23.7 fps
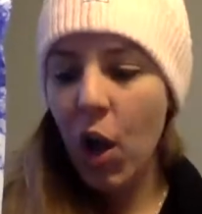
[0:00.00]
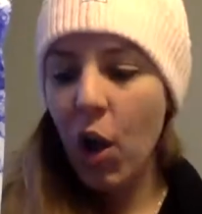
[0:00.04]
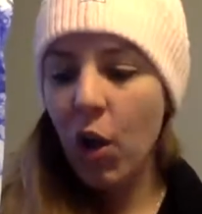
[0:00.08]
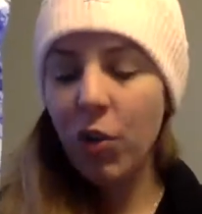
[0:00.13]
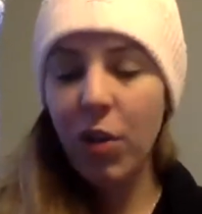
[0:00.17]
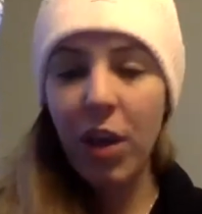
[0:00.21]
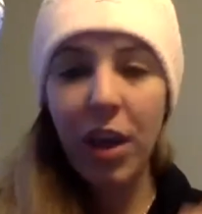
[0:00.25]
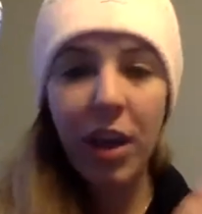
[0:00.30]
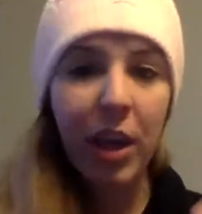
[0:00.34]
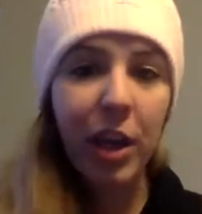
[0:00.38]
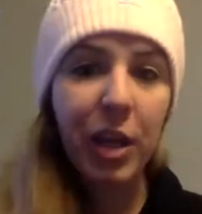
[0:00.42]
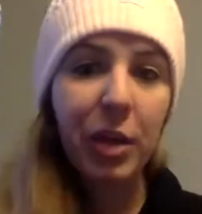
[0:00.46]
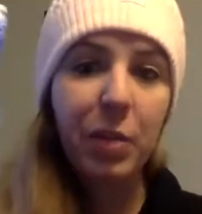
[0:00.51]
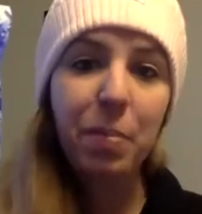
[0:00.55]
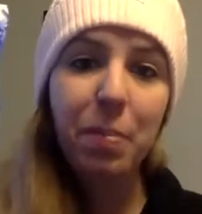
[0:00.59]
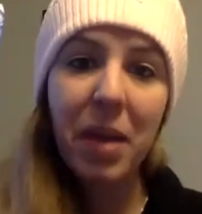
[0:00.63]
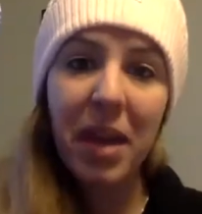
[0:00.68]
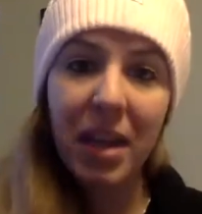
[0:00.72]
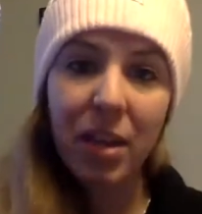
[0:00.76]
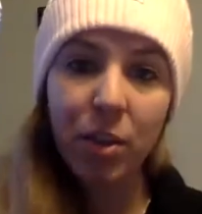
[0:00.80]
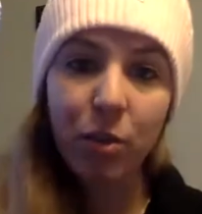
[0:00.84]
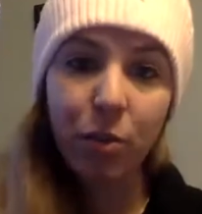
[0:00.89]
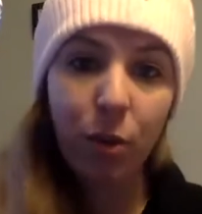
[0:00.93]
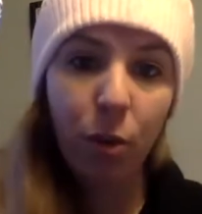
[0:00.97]
They can
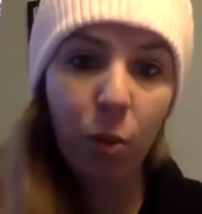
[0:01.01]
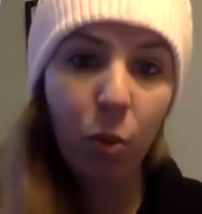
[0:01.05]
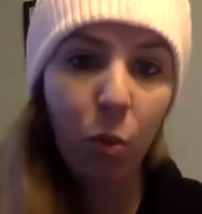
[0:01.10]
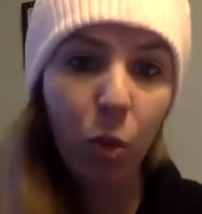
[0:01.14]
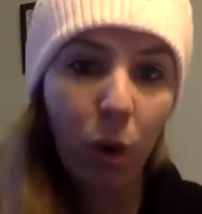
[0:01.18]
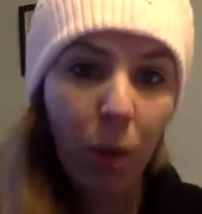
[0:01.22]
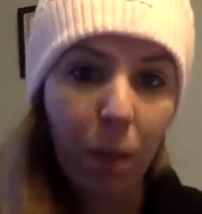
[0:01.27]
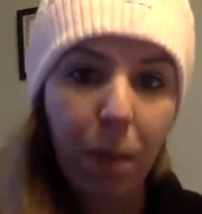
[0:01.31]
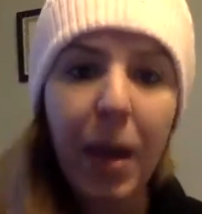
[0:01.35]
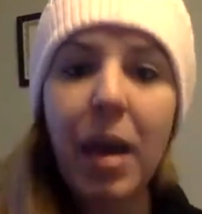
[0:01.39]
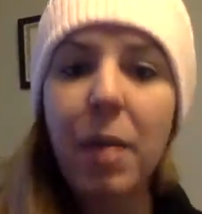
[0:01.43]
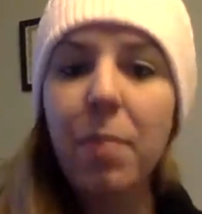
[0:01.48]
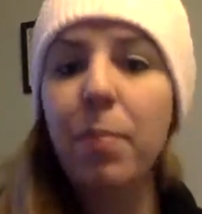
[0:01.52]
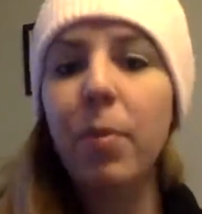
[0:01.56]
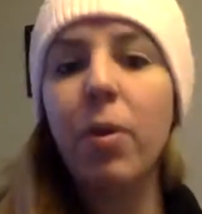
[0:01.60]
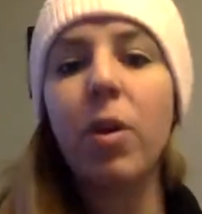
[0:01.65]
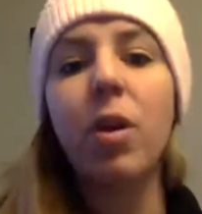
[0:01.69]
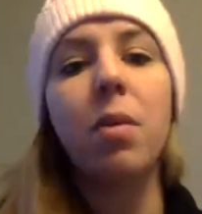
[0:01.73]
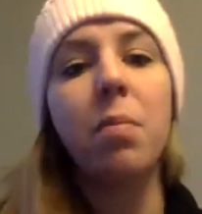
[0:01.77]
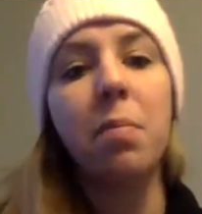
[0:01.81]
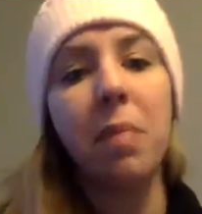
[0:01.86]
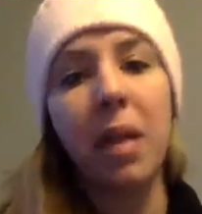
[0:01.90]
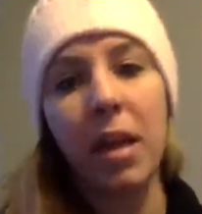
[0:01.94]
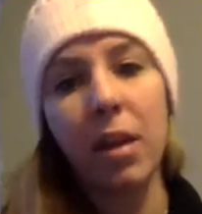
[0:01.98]
mand for more
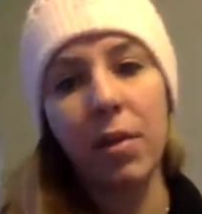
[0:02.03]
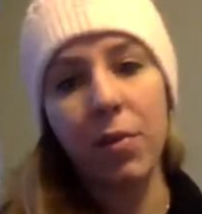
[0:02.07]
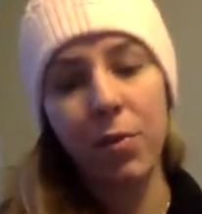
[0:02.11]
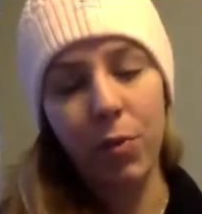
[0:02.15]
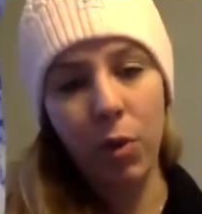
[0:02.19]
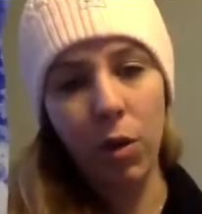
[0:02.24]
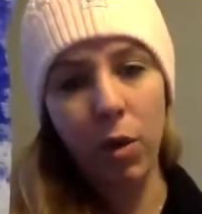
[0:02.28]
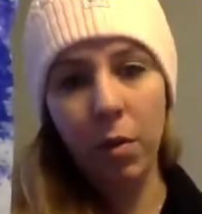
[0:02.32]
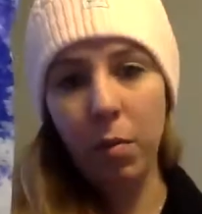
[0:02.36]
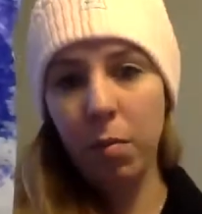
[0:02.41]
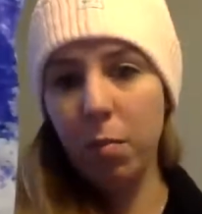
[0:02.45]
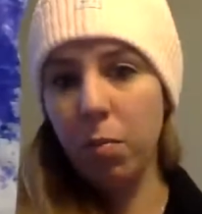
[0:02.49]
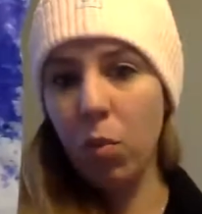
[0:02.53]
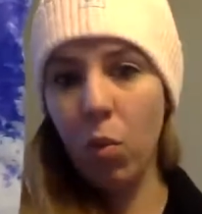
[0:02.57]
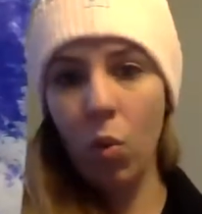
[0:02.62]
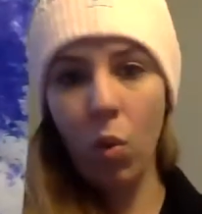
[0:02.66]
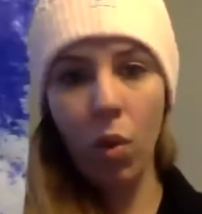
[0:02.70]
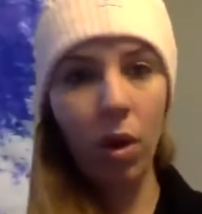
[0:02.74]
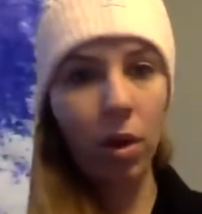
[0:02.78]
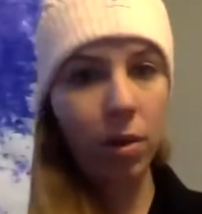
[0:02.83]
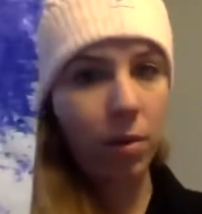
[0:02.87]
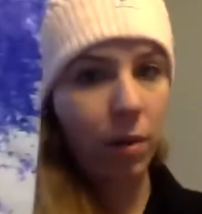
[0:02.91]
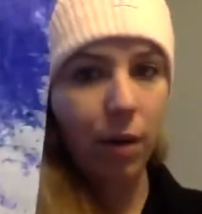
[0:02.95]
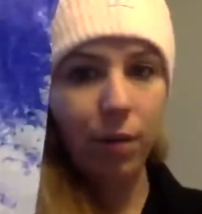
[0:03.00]
paper, mand for
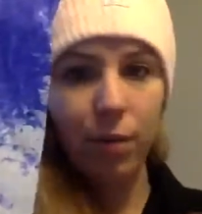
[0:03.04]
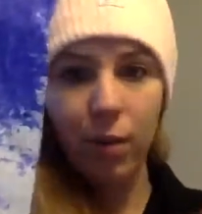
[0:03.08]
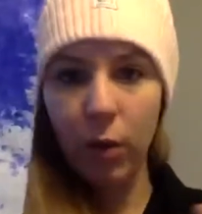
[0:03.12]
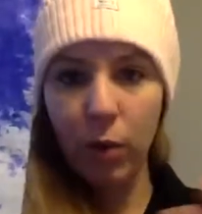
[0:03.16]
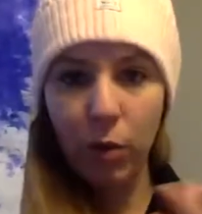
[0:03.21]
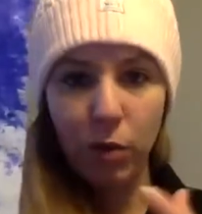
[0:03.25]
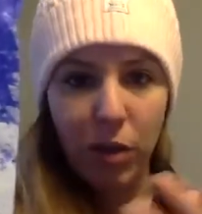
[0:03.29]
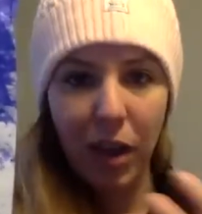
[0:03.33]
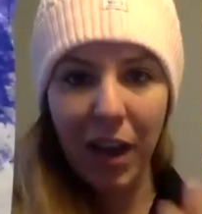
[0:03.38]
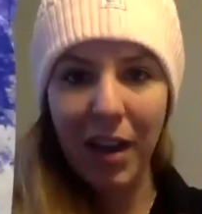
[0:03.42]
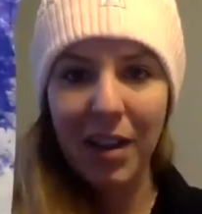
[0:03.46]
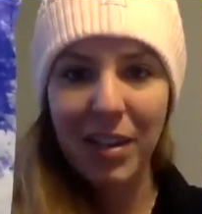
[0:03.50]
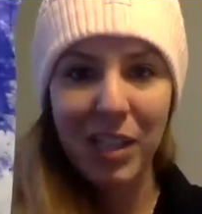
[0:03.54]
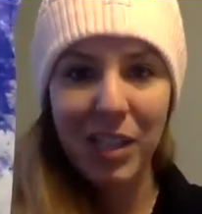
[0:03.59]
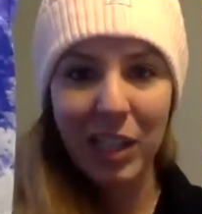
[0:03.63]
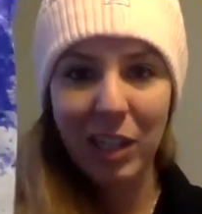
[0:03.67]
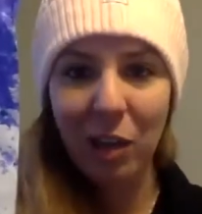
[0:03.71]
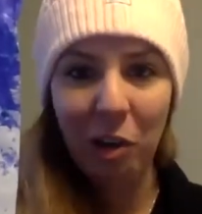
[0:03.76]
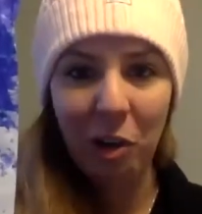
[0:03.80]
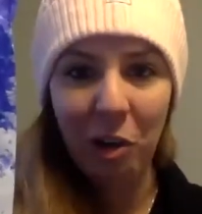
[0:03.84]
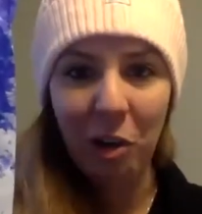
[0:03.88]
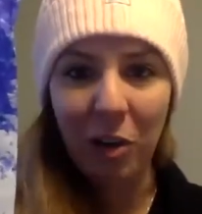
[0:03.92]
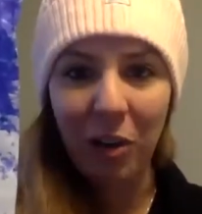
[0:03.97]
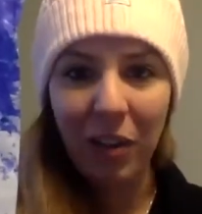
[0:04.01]
more of those
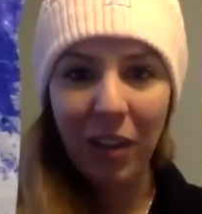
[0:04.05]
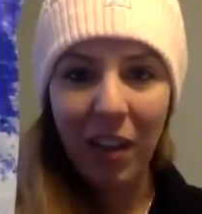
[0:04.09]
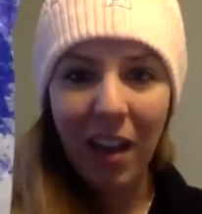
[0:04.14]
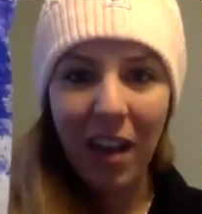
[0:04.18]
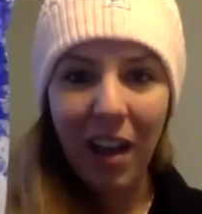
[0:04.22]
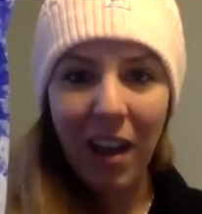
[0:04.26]
icicle